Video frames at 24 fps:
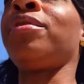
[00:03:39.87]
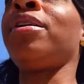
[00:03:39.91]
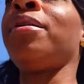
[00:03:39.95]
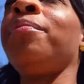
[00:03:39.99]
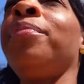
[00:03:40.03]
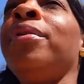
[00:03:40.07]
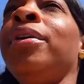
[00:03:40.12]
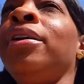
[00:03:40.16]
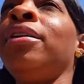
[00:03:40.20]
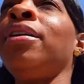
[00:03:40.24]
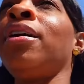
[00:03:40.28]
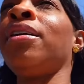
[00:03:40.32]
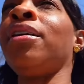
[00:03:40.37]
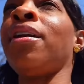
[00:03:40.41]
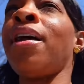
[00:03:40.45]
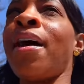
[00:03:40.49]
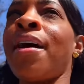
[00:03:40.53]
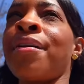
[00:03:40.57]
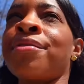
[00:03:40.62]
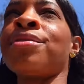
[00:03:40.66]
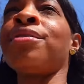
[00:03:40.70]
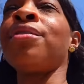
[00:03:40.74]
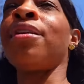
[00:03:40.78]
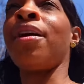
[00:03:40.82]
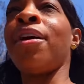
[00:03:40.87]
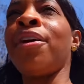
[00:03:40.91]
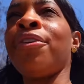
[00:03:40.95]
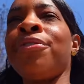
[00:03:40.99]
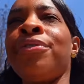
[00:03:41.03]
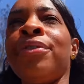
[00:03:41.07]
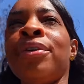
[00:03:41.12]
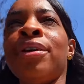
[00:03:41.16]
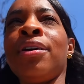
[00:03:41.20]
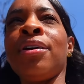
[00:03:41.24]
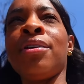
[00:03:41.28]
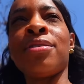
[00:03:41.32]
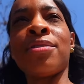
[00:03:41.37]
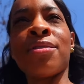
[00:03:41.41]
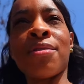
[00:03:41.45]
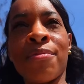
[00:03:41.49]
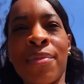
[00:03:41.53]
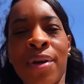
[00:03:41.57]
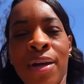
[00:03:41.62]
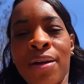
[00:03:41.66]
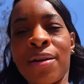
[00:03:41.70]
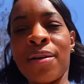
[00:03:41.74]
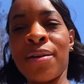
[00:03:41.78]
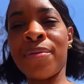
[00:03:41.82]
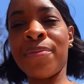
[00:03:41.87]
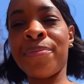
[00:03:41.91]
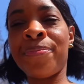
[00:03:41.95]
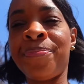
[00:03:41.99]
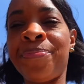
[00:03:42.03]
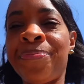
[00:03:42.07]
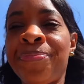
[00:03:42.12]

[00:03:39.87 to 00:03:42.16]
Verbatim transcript: when I'm putting on the actual outfit and some makeup.